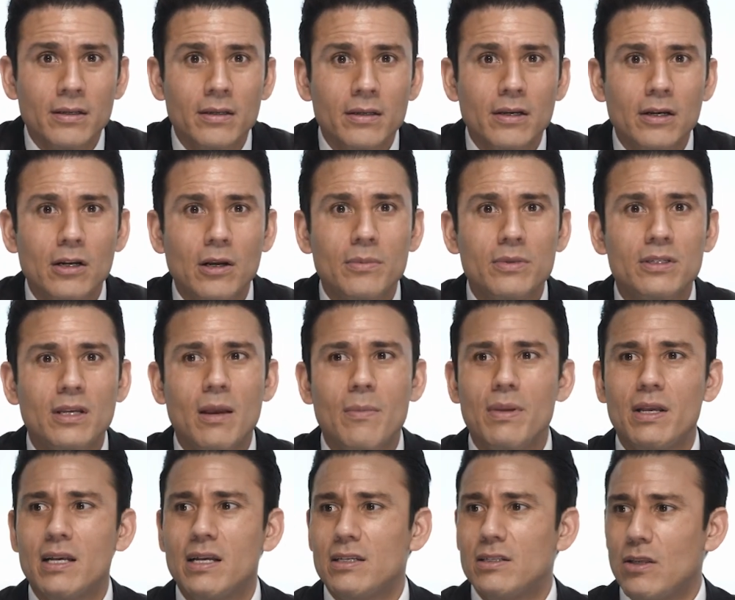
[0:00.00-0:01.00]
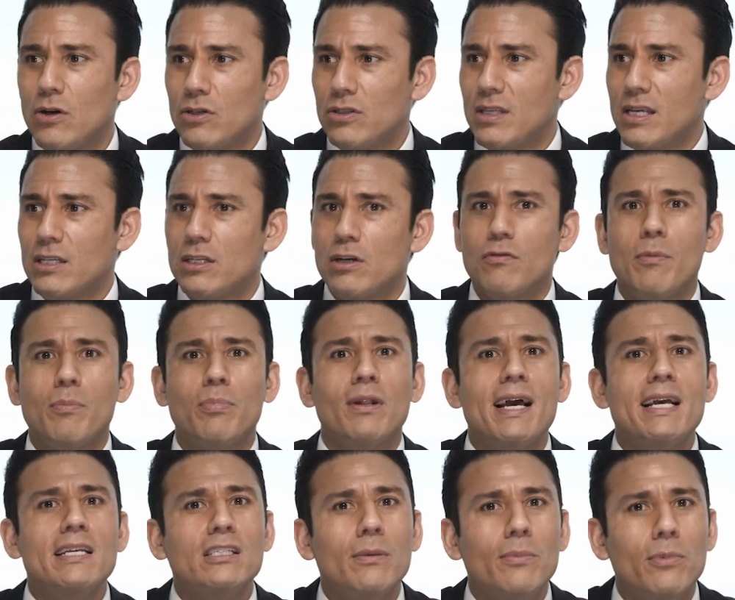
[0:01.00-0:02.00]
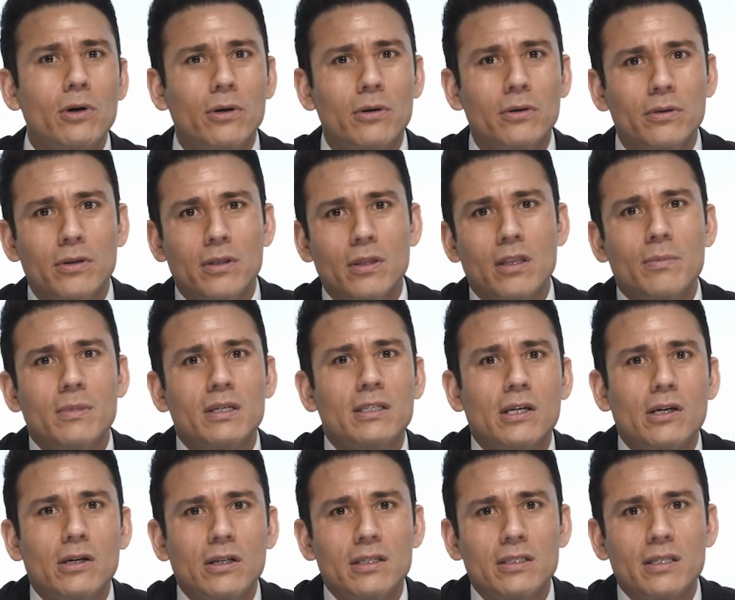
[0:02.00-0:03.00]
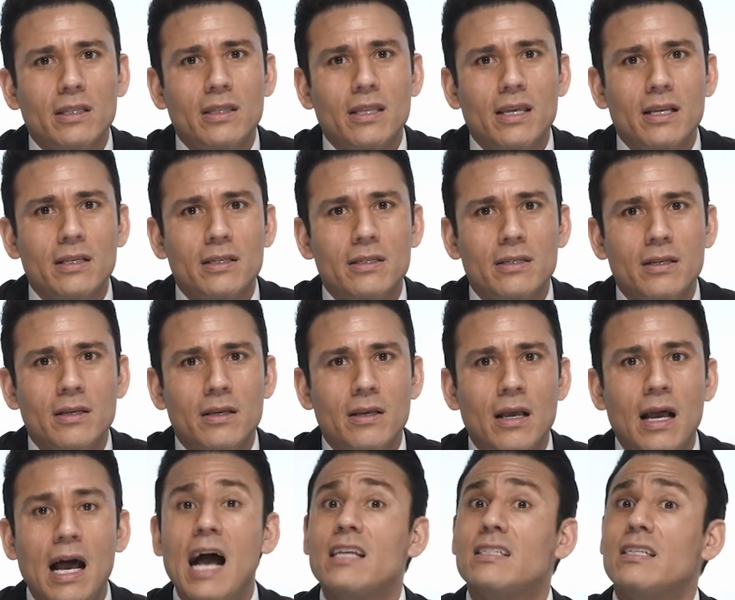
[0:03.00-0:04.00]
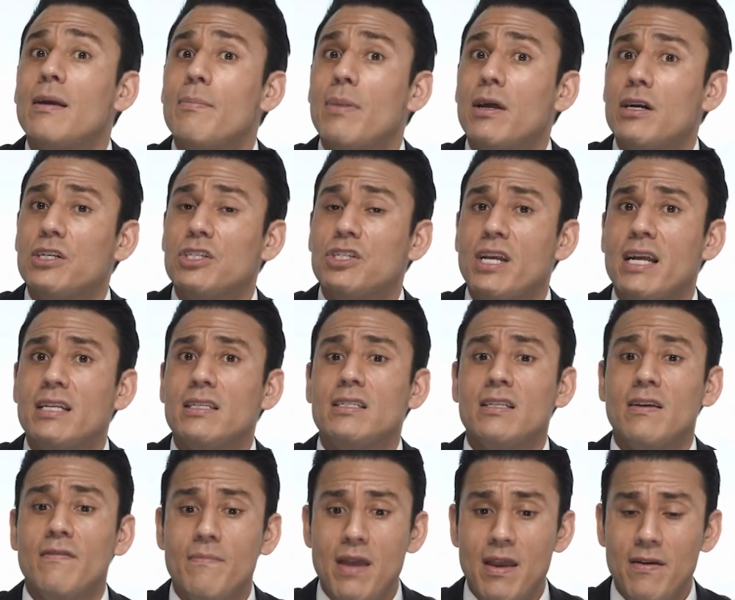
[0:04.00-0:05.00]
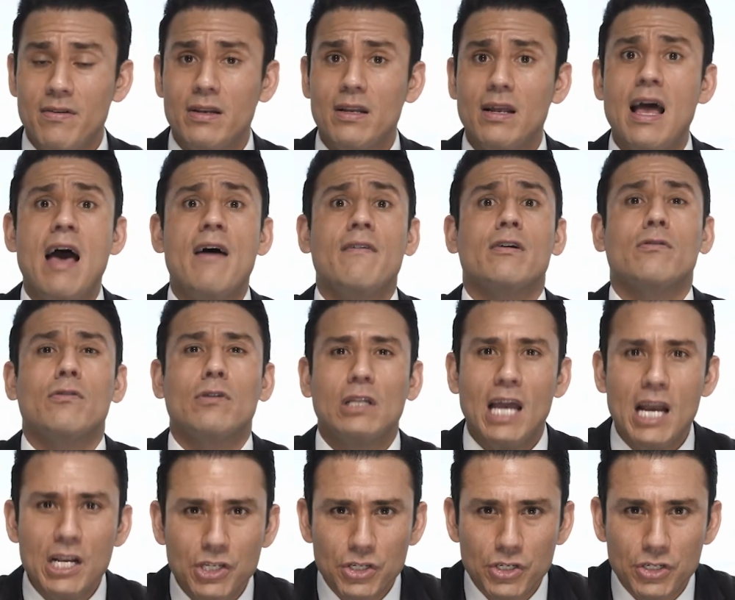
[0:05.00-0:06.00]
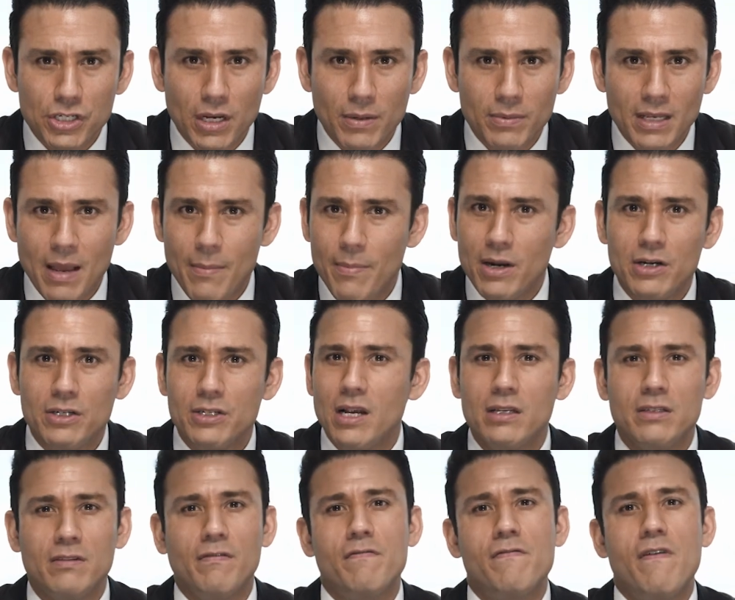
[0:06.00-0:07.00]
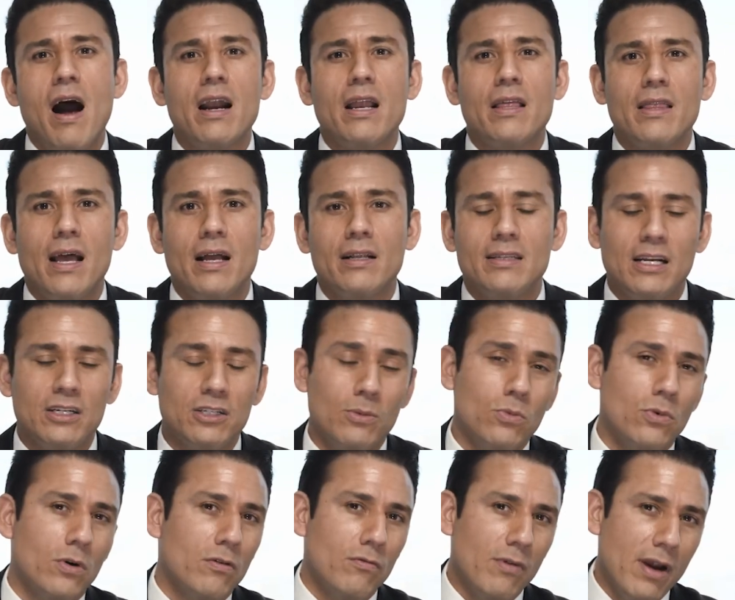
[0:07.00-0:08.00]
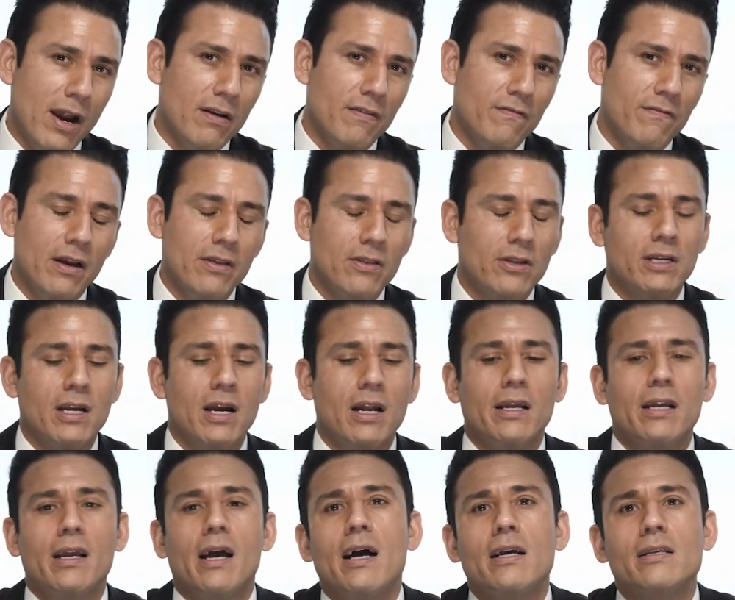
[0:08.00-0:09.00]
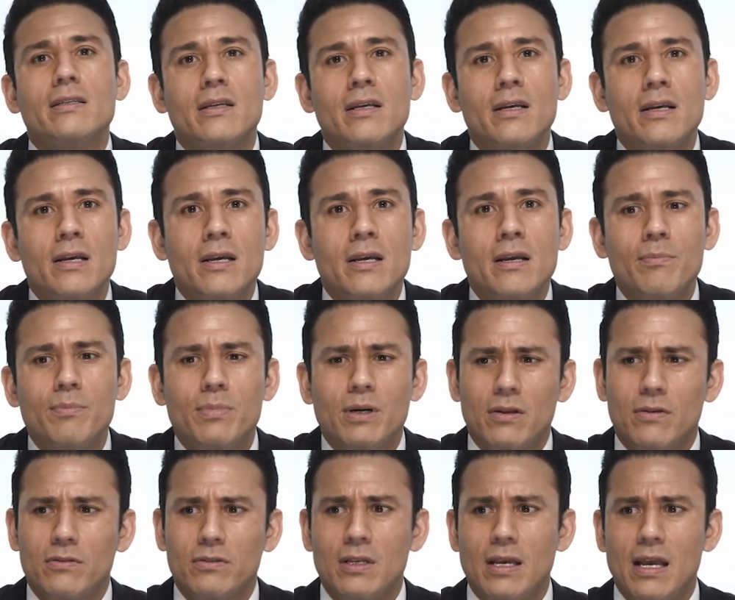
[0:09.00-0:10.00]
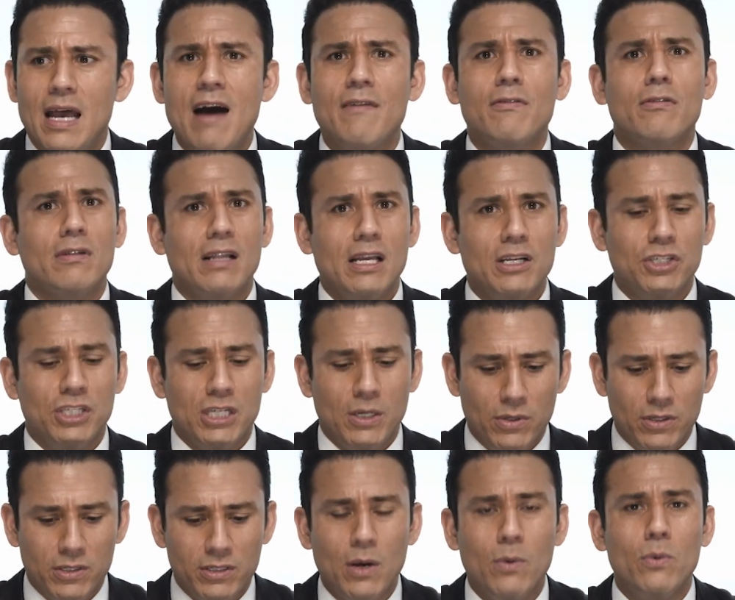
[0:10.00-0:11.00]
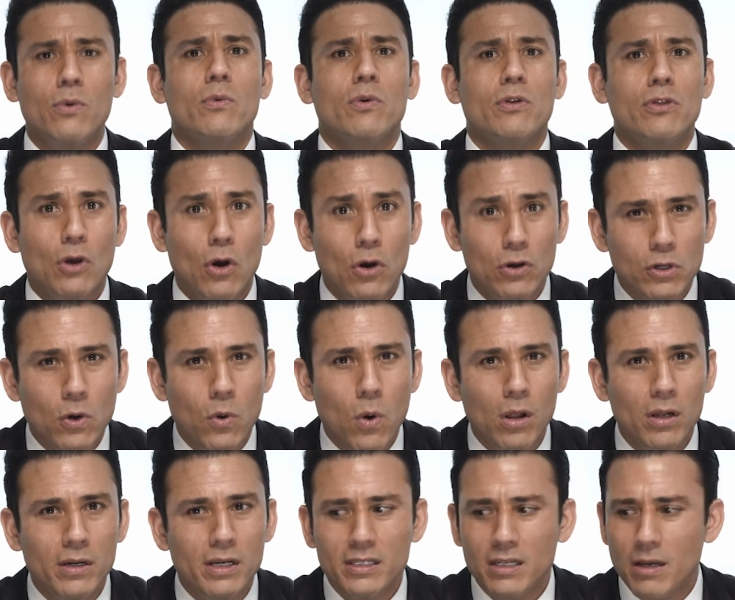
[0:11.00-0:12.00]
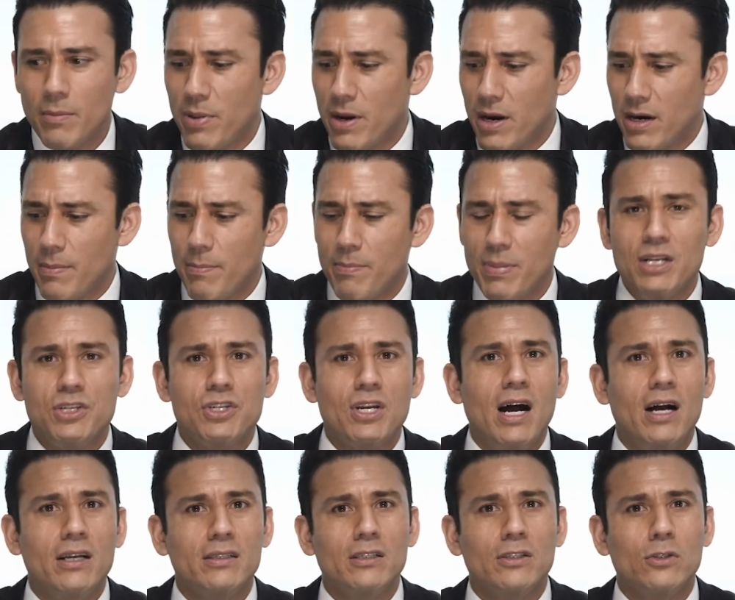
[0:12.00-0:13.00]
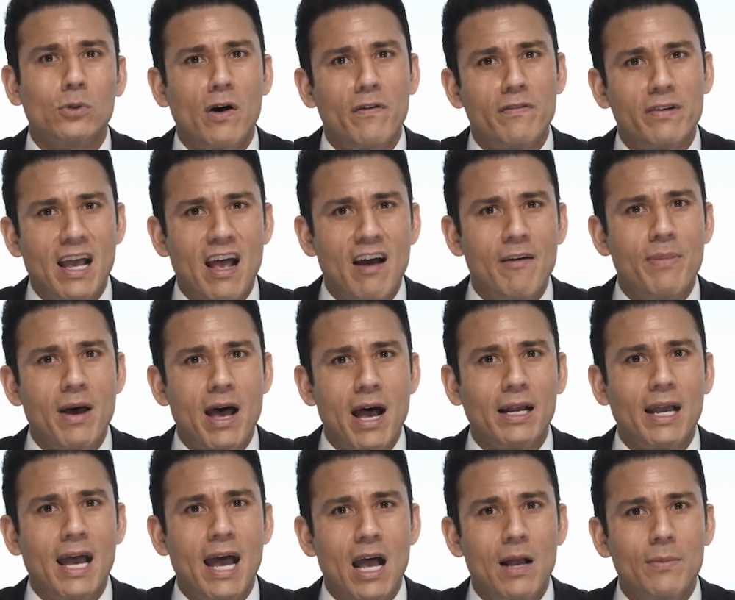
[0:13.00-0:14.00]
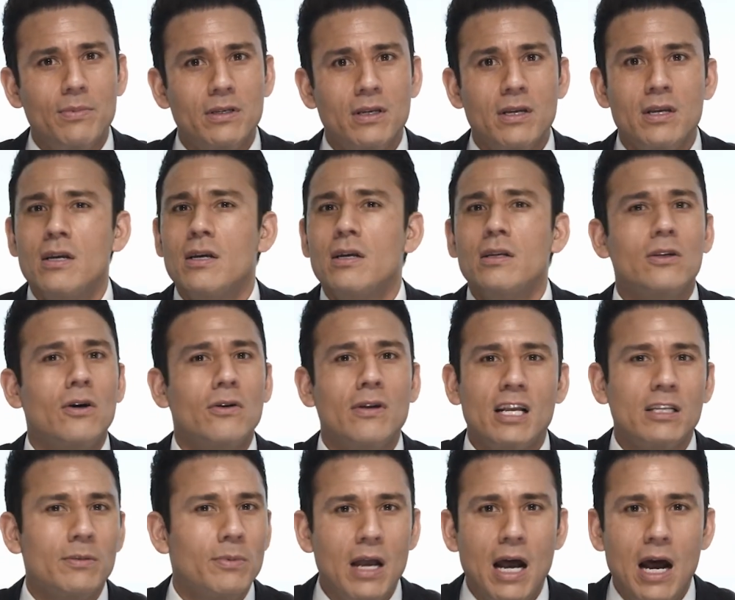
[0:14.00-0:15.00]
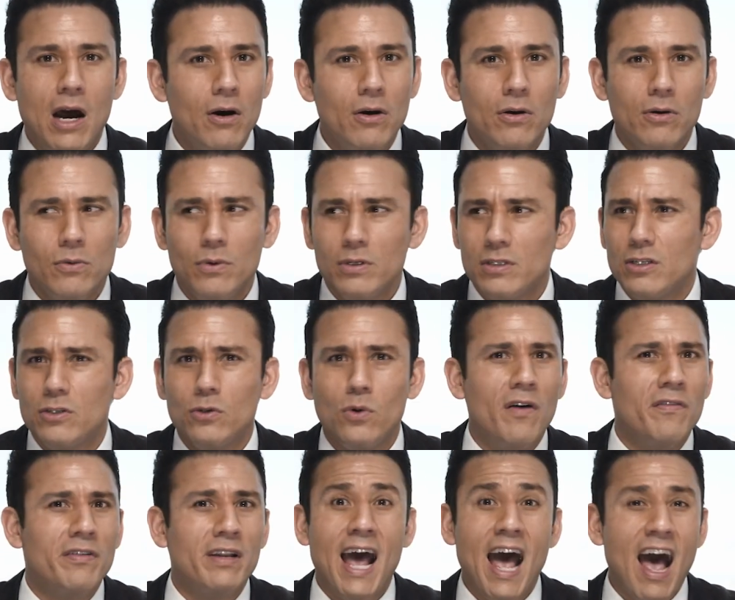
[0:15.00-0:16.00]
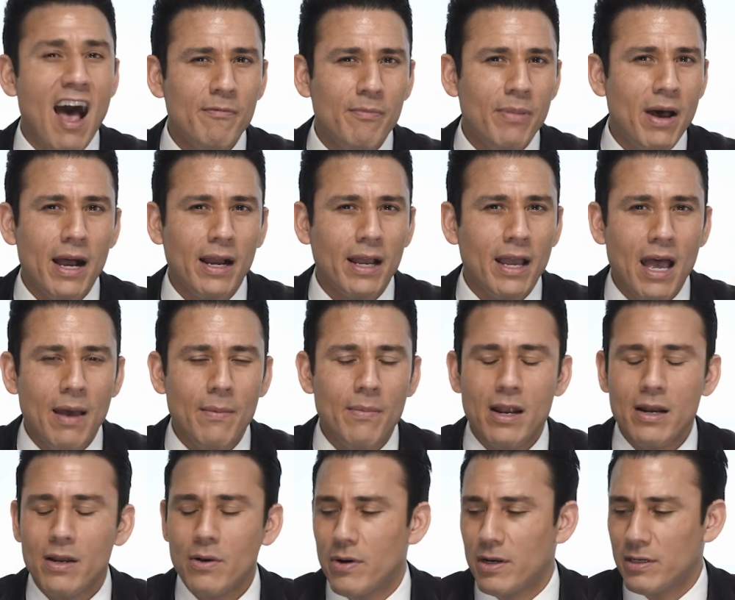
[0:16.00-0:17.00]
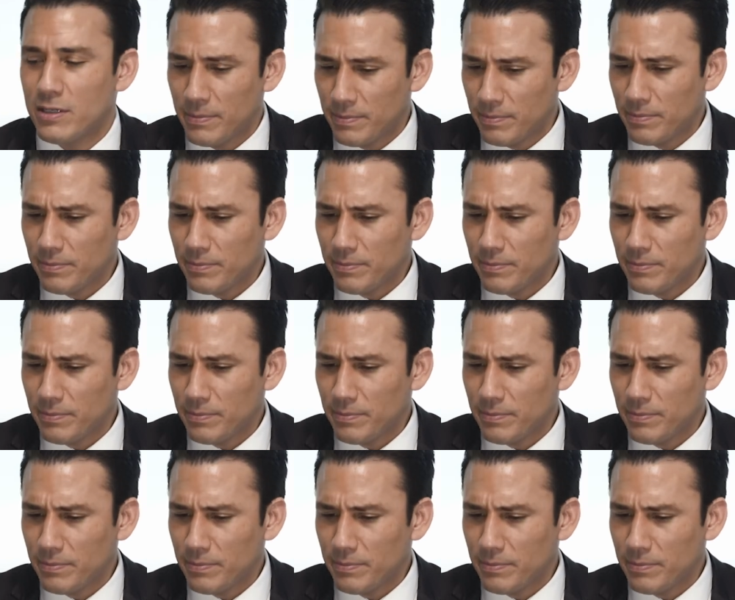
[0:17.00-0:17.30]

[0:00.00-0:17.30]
You know what I'm saying? Because those things are replaceable, the materialistic things. I say better chances of maybe having a relationship, not better chances of finding that. It's actually more rare to find those kind of guys. But to have a relationship with someone with those qualities compared to beach house and 12.5-pack abs, don't ask me what's a 12.5-pack ab anyways.